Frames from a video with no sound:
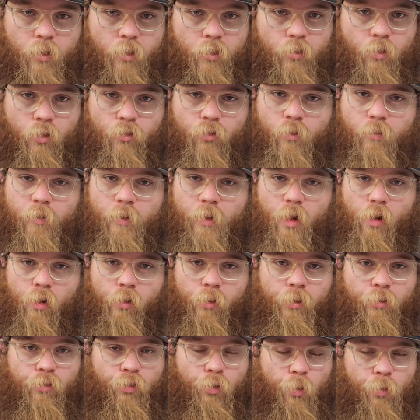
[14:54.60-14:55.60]
Those are the
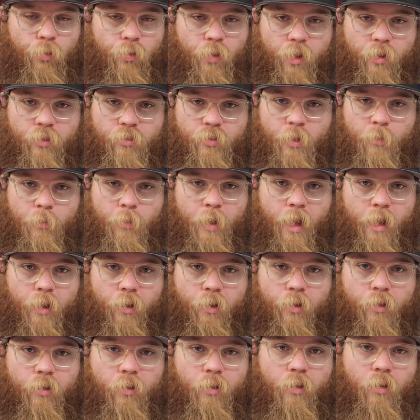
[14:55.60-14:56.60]
only two things that
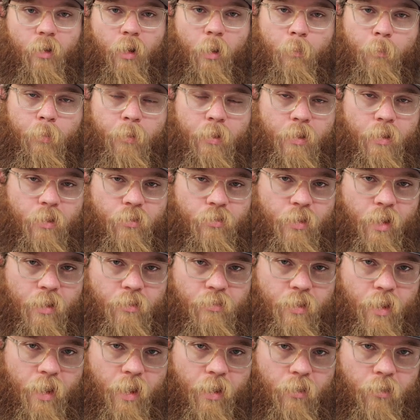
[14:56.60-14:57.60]
matter. A PSA
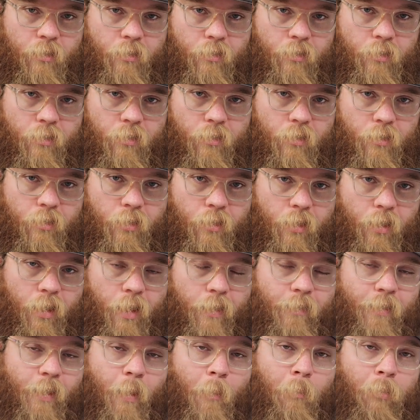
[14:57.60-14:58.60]
10
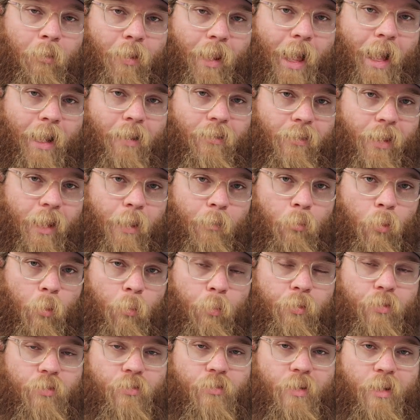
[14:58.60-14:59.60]
and then a Black Label
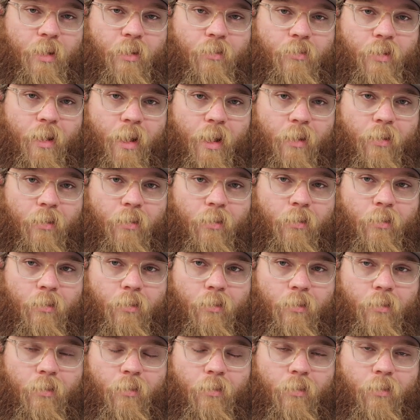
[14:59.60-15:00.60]
Pristine 10.
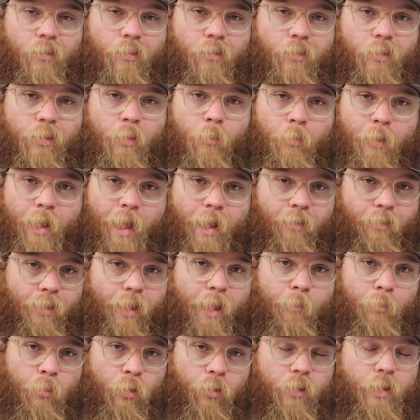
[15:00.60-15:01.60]
The Black
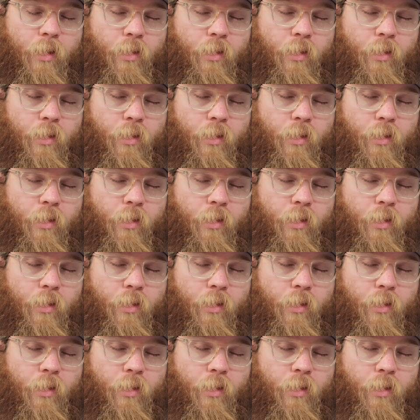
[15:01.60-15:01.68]
Label